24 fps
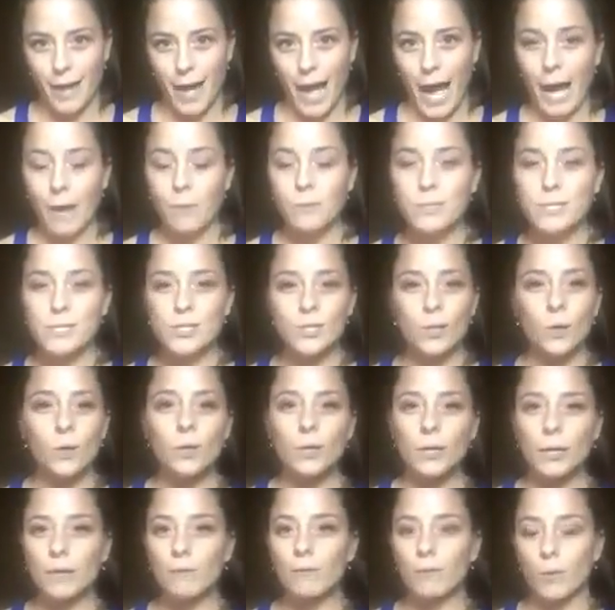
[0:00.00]
I was so
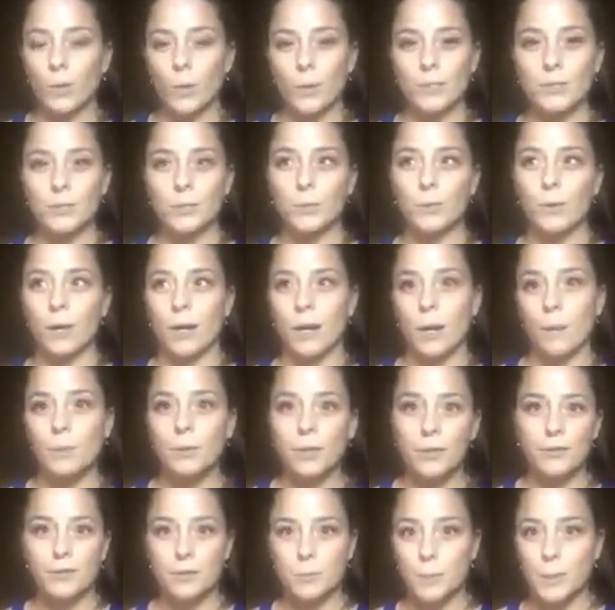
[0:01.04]
looking forward to a couple
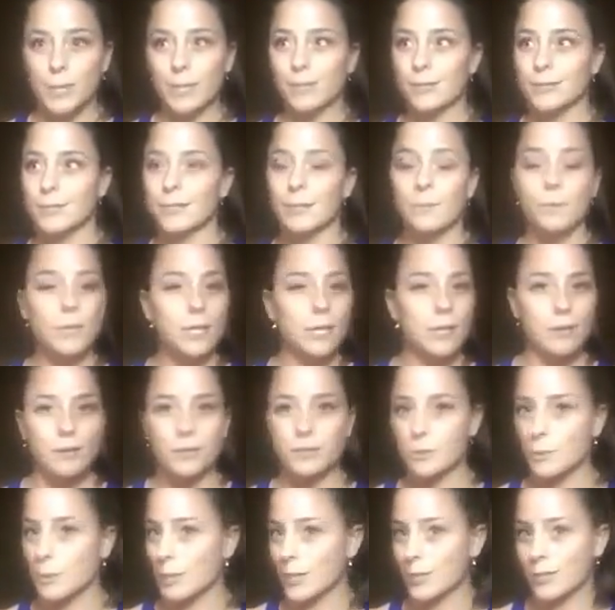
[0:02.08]
of the speakers. Some of the
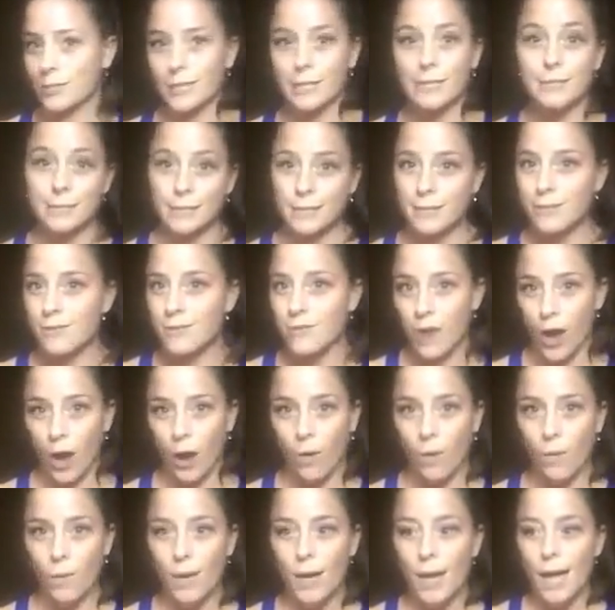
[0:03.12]
other speakers I didn't
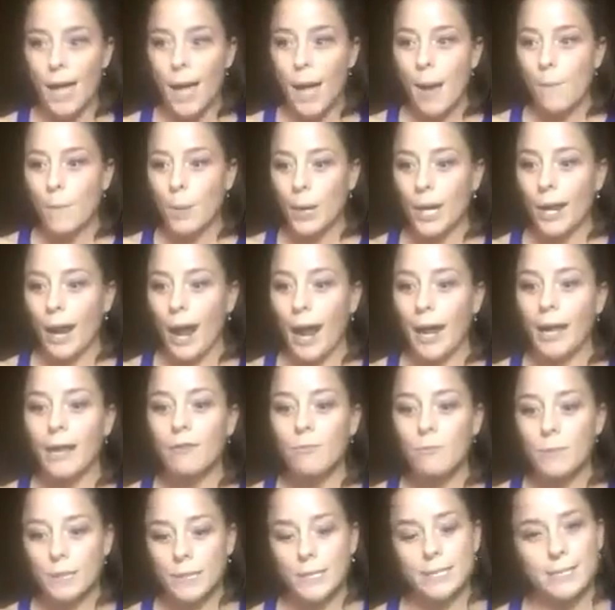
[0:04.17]
know, but I
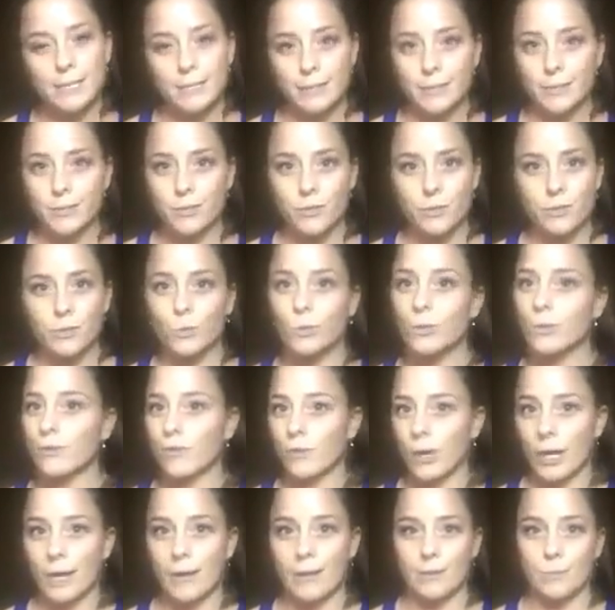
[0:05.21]
have been listening to the School of
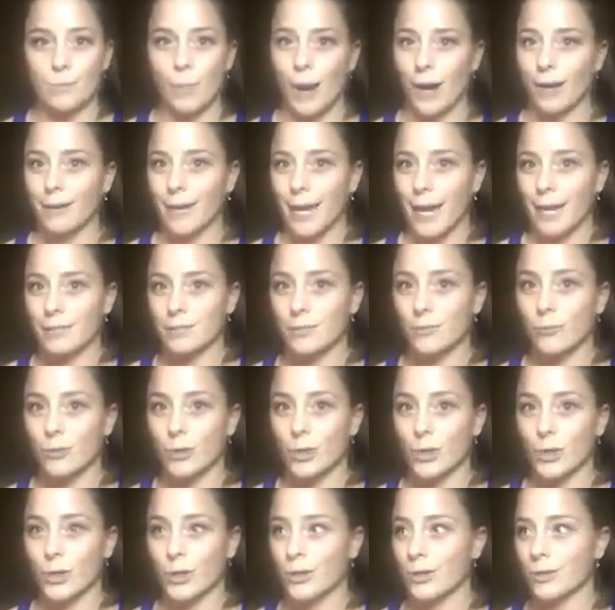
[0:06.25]
Greatness podcast
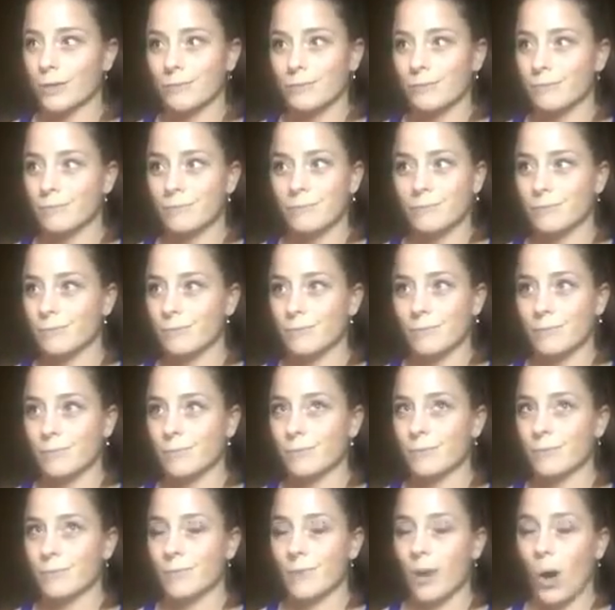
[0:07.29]
for
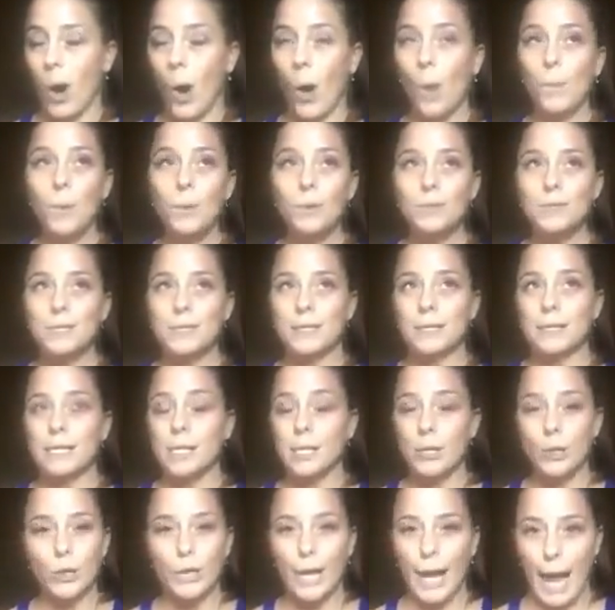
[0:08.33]
almost a
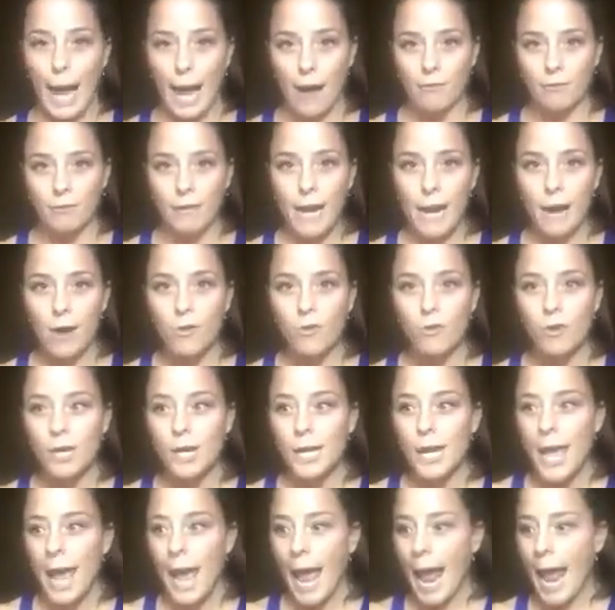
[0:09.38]
year and a half now,
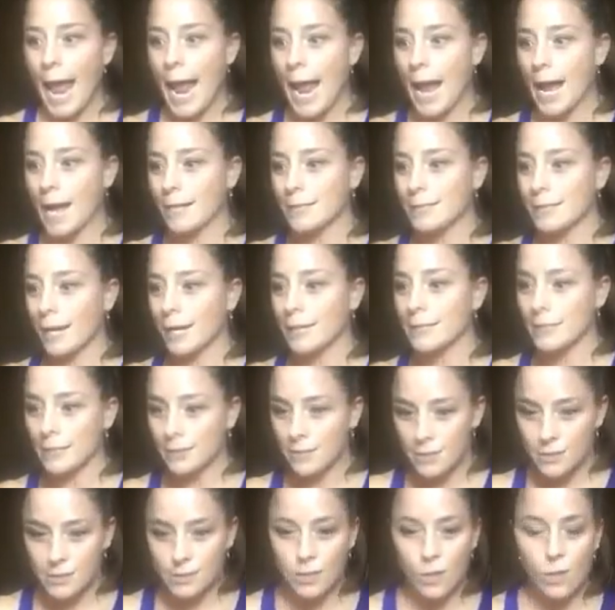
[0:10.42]
and I did
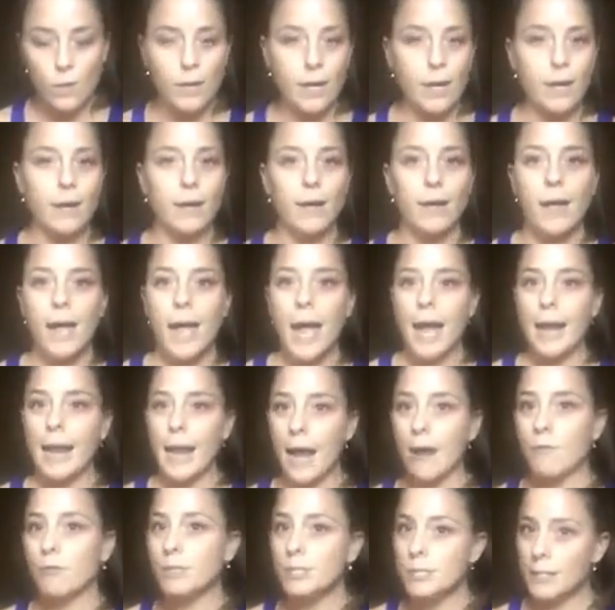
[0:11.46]
the Soga, and
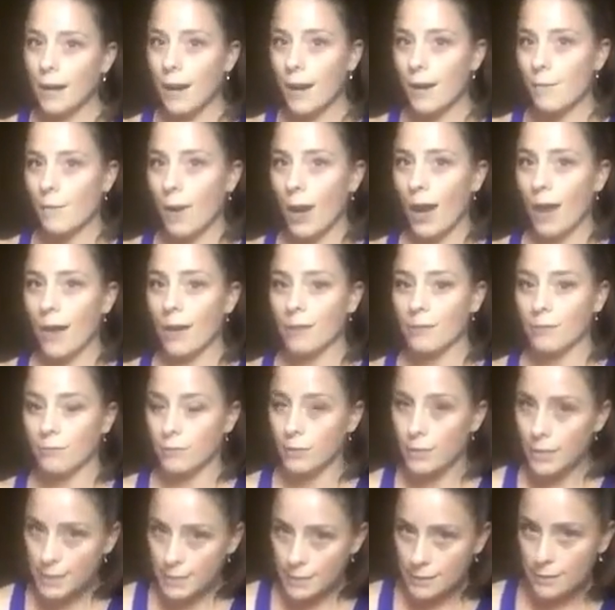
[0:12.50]
every time I
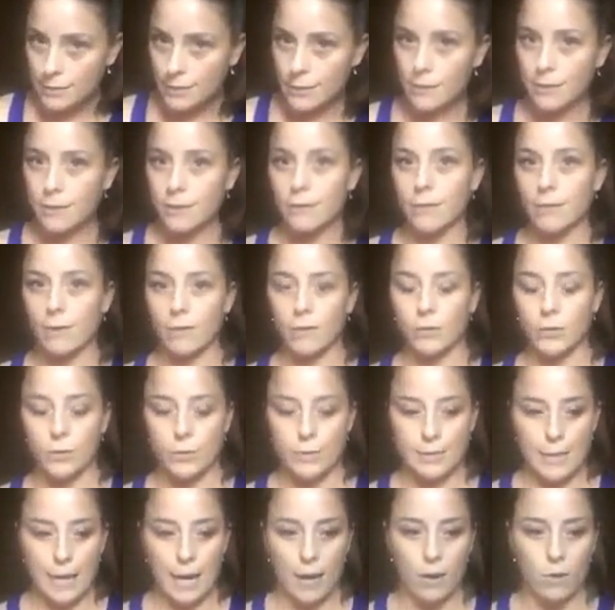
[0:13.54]
listen to
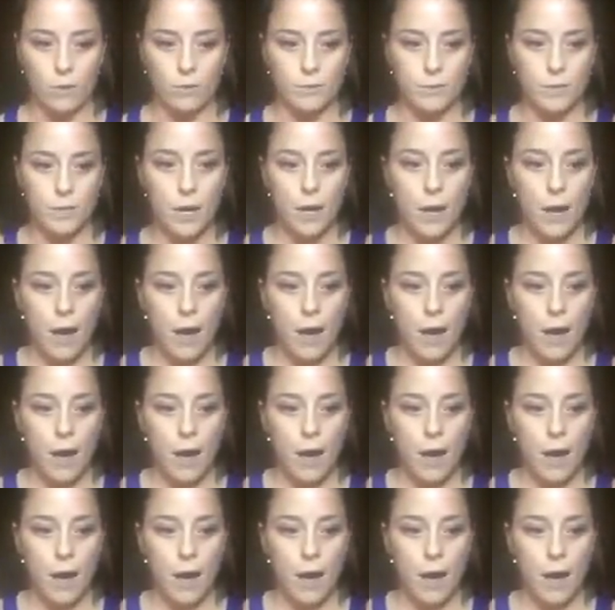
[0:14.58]
Lewis Howes,